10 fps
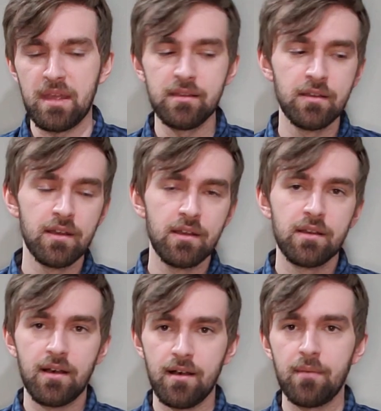me.
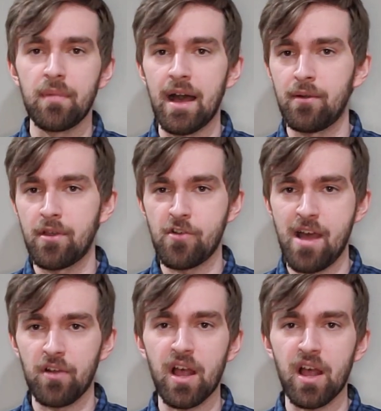I'd rather have a